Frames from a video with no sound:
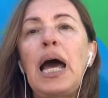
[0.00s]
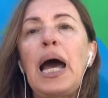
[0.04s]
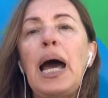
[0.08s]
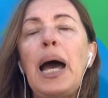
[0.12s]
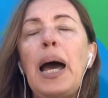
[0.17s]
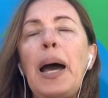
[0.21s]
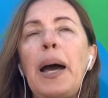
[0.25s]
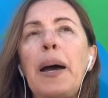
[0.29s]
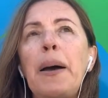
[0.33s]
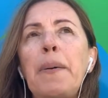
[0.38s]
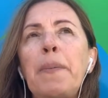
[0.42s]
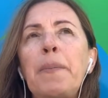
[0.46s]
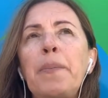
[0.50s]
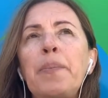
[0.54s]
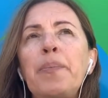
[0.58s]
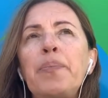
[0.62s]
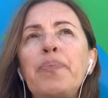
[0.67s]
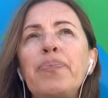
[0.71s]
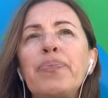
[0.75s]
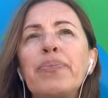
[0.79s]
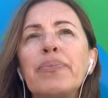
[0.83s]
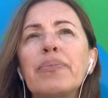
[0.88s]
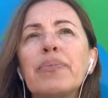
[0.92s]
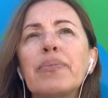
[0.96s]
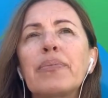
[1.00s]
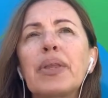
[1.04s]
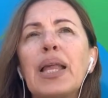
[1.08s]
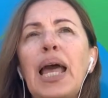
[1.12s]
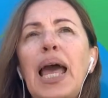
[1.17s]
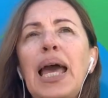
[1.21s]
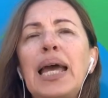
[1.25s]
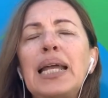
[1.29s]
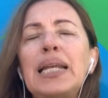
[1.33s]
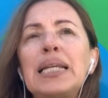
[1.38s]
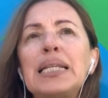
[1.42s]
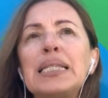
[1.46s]
Um,
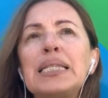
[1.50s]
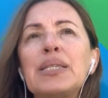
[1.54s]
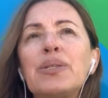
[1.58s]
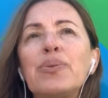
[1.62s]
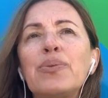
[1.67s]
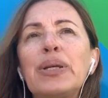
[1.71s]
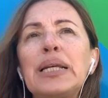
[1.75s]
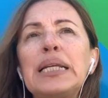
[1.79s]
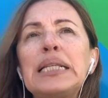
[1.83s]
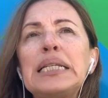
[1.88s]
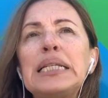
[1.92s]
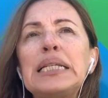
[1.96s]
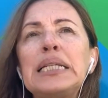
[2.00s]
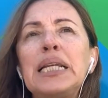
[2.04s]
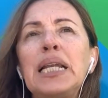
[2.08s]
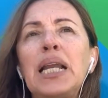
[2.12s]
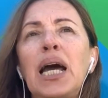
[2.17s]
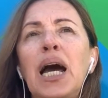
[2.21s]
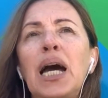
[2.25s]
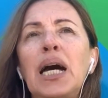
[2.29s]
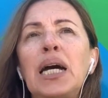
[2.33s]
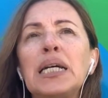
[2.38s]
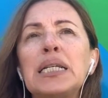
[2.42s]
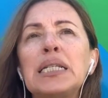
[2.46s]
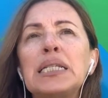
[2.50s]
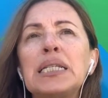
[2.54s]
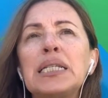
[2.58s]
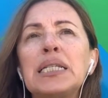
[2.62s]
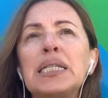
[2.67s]
and it's really not